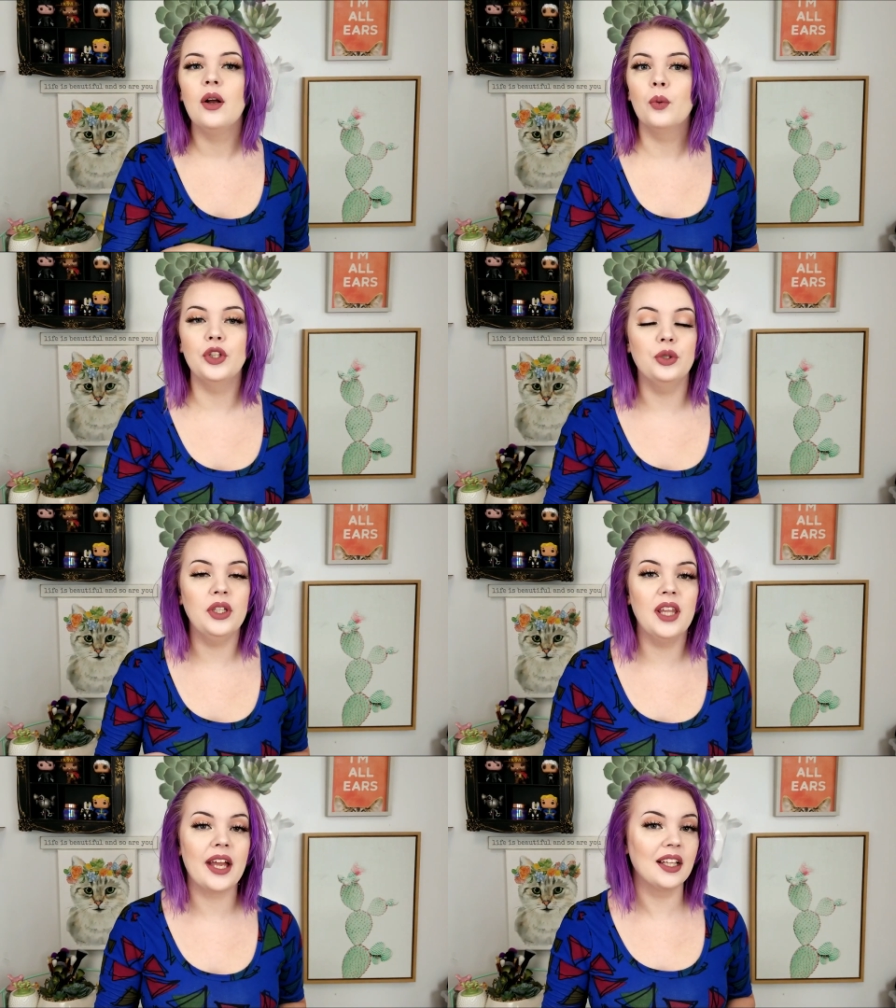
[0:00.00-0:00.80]
when you
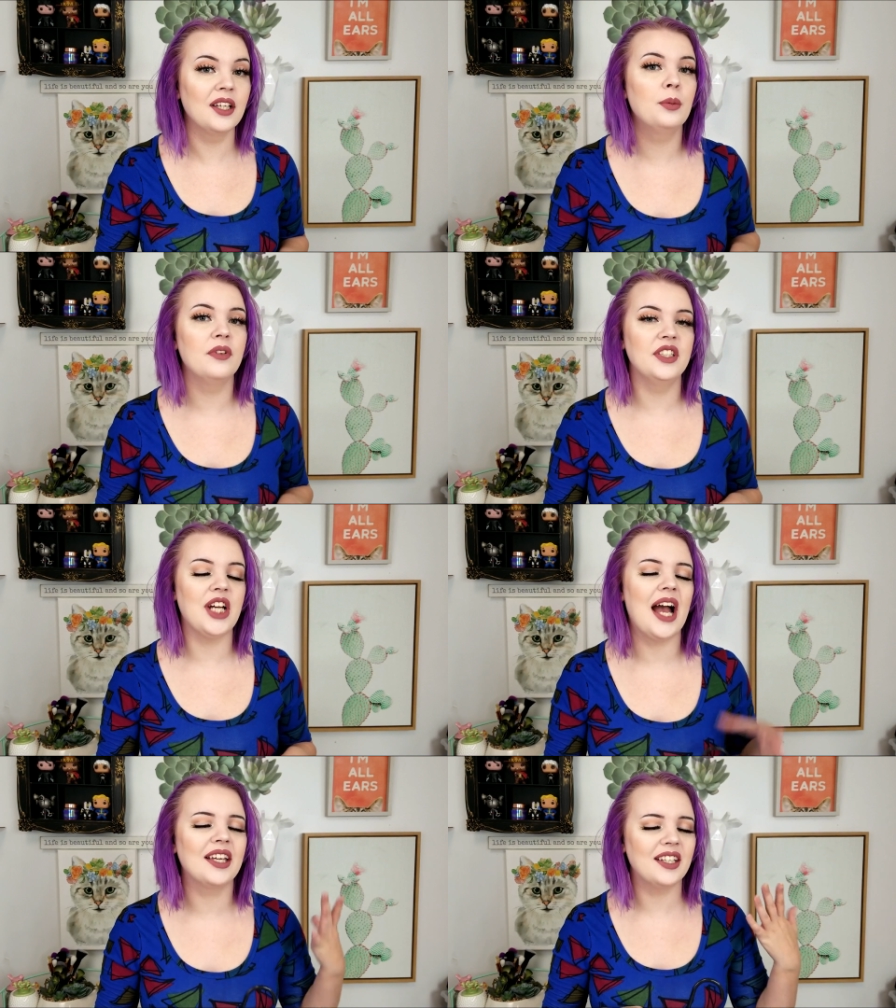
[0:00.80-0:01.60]
need like a little bit of a
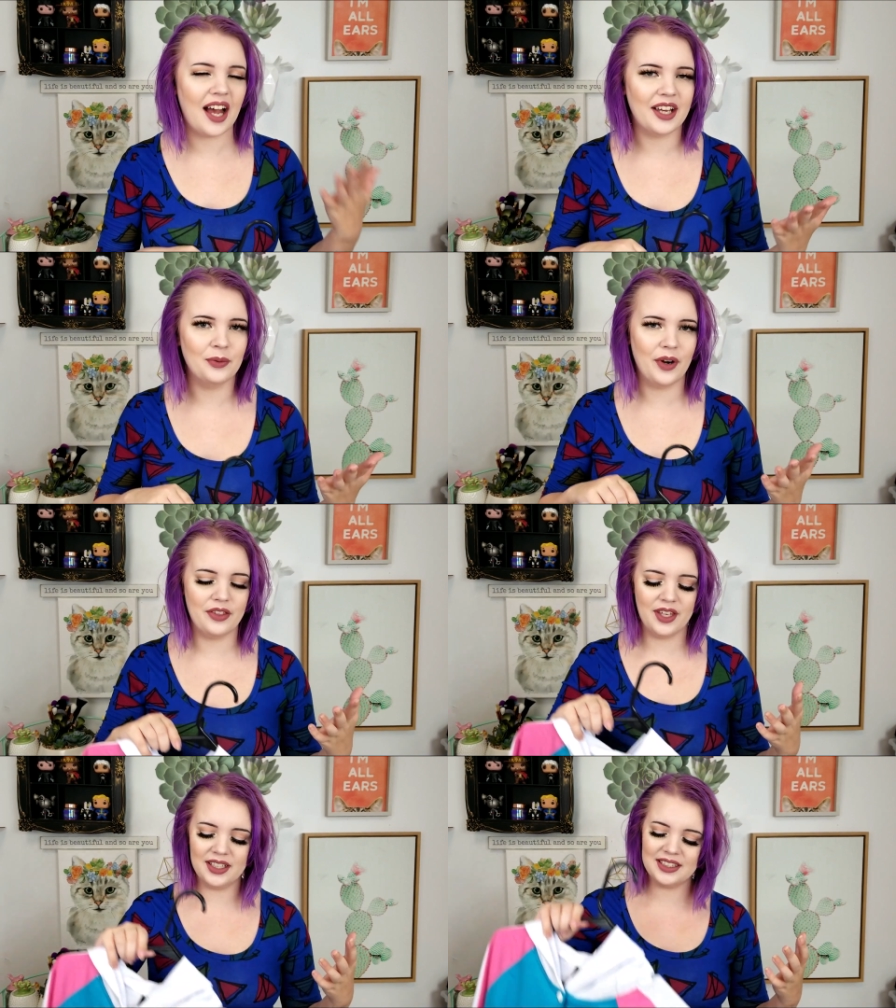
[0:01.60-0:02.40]
jacket, I can wear
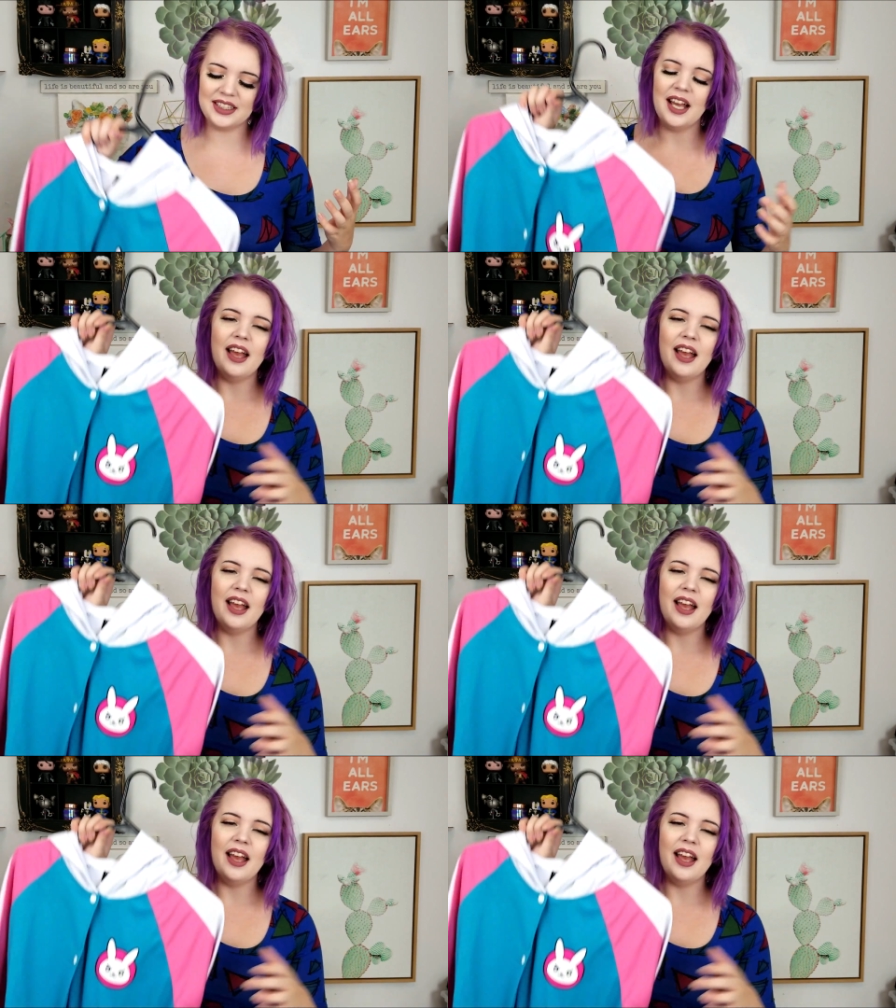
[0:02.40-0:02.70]
this.